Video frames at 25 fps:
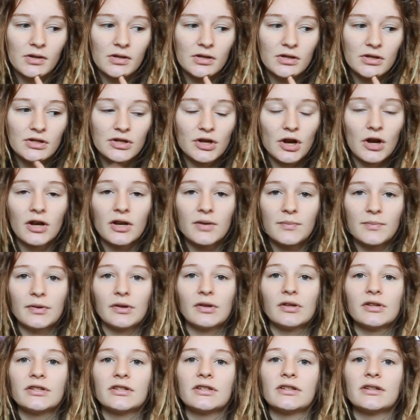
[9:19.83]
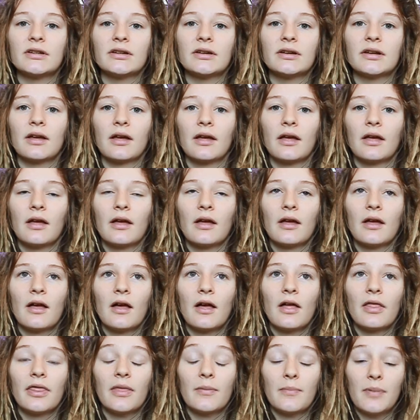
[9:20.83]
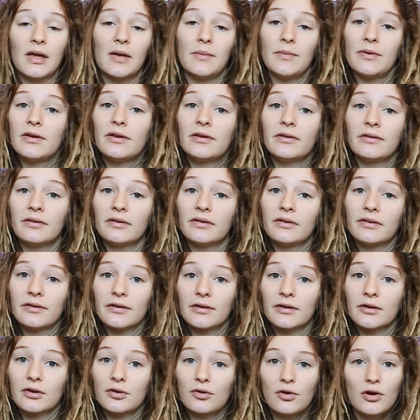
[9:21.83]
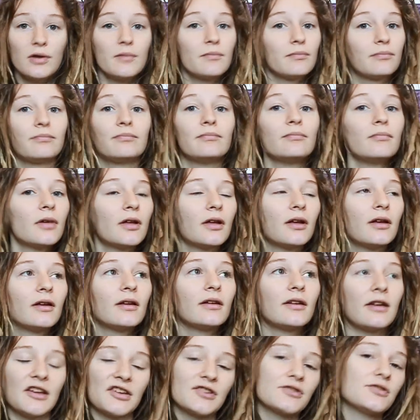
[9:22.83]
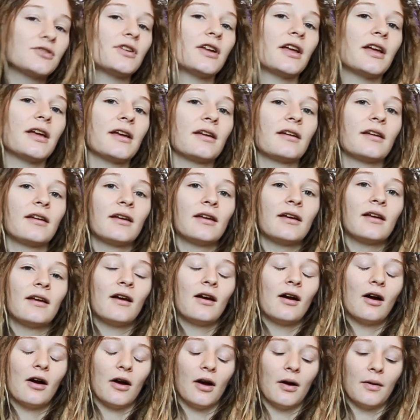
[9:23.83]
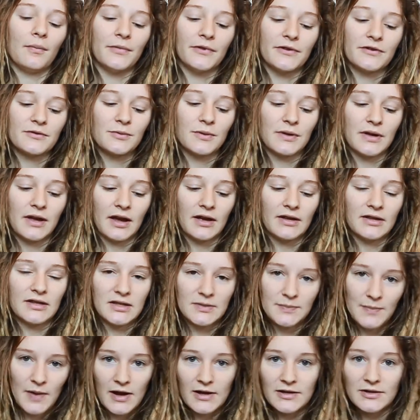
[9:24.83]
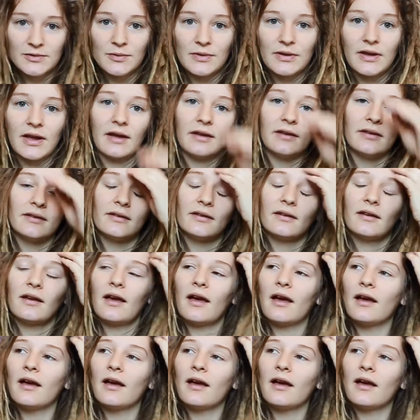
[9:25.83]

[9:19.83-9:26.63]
started building the baby's crib yesterday, this past weekend.